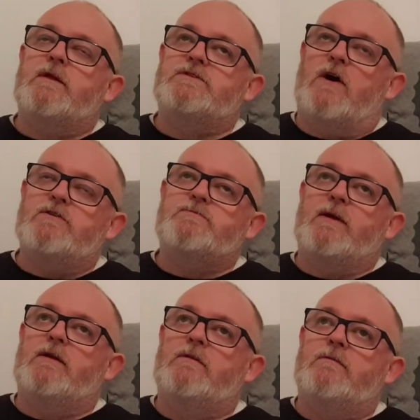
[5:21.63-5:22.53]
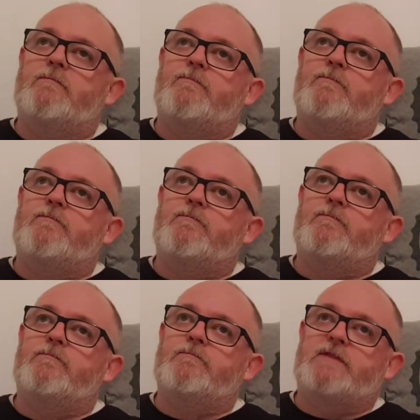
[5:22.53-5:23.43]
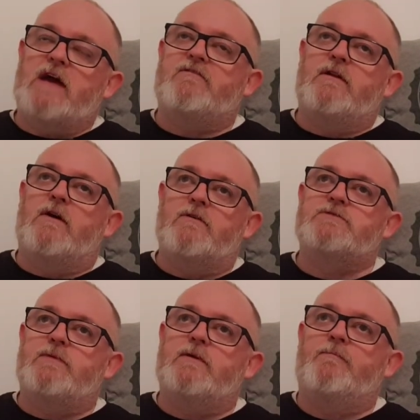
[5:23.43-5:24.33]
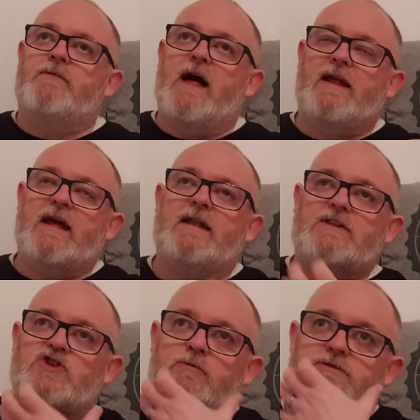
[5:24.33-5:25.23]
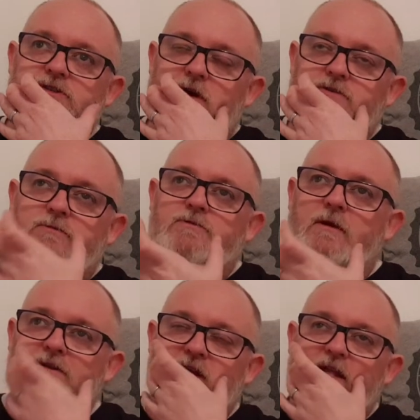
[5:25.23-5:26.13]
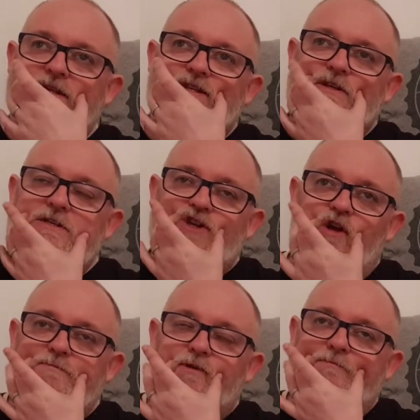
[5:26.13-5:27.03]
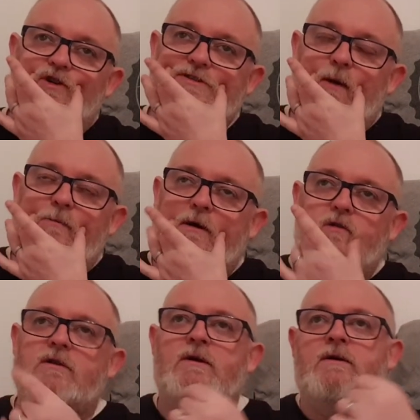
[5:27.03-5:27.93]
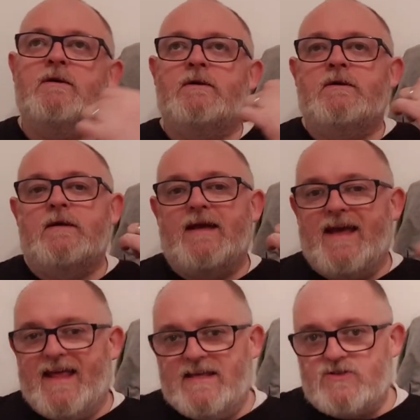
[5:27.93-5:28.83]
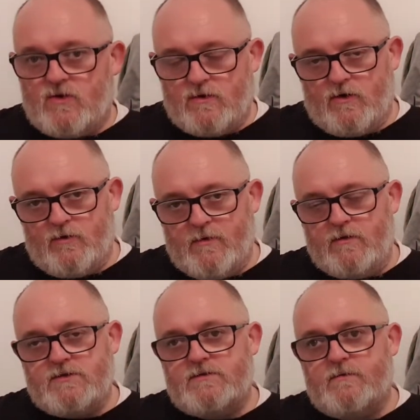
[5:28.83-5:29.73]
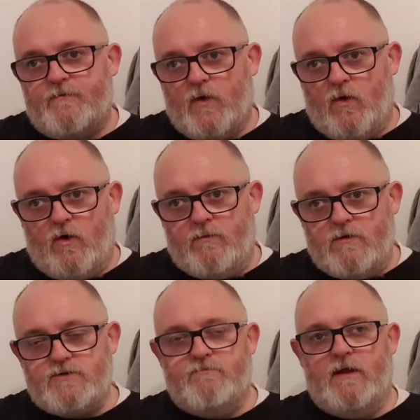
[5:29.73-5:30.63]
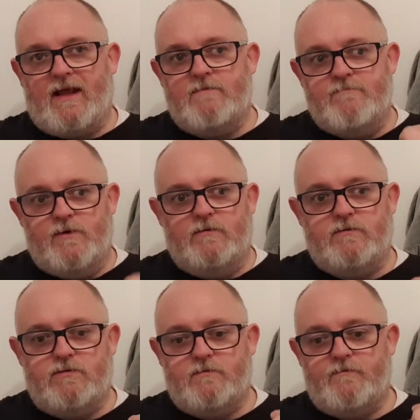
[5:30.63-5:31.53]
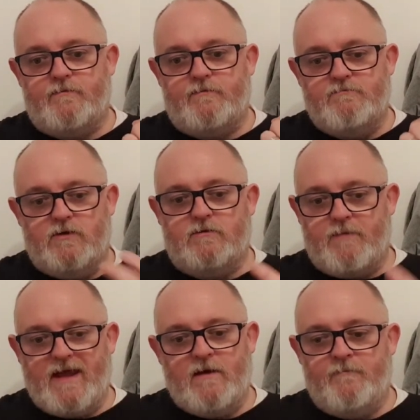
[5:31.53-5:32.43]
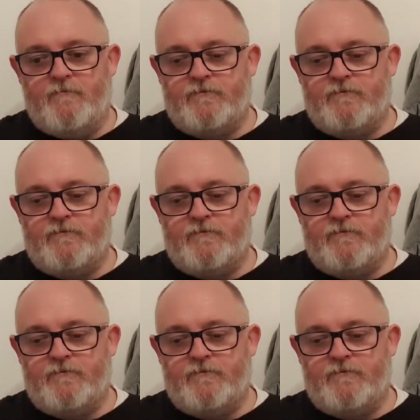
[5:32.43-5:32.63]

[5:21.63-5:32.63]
It's orange peel, definitely orange peel. And again, that's coming starting to come through, and it's, it's starting to pull moisture out of your mouth. It is almost, almost like a mulled, mulled beer.